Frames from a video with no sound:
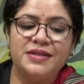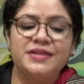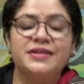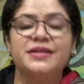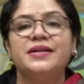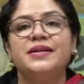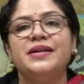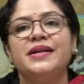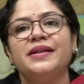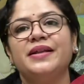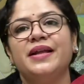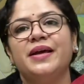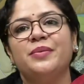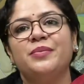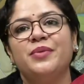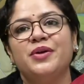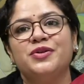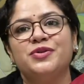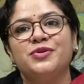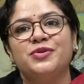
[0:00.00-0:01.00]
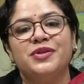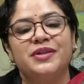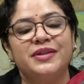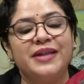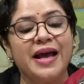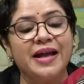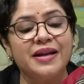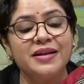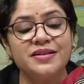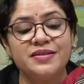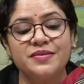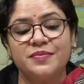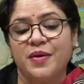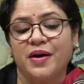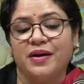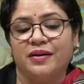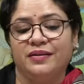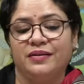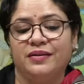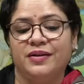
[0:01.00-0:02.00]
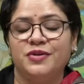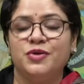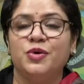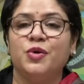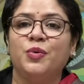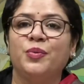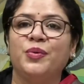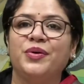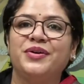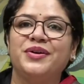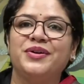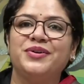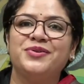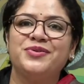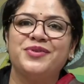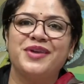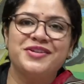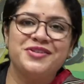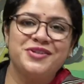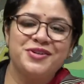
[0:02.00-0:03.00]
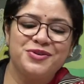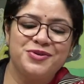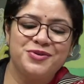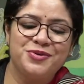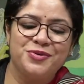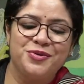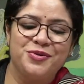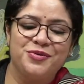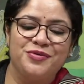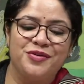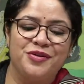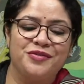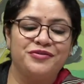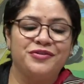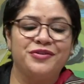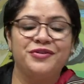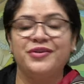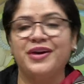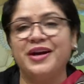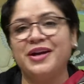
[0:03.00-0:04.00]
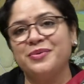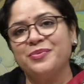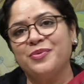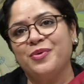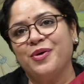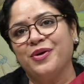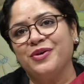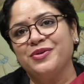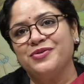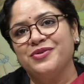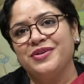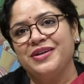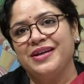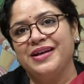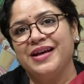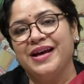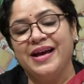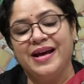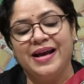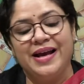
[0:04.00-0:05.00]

turning them into the talisman that opened a treasure trove of great poetry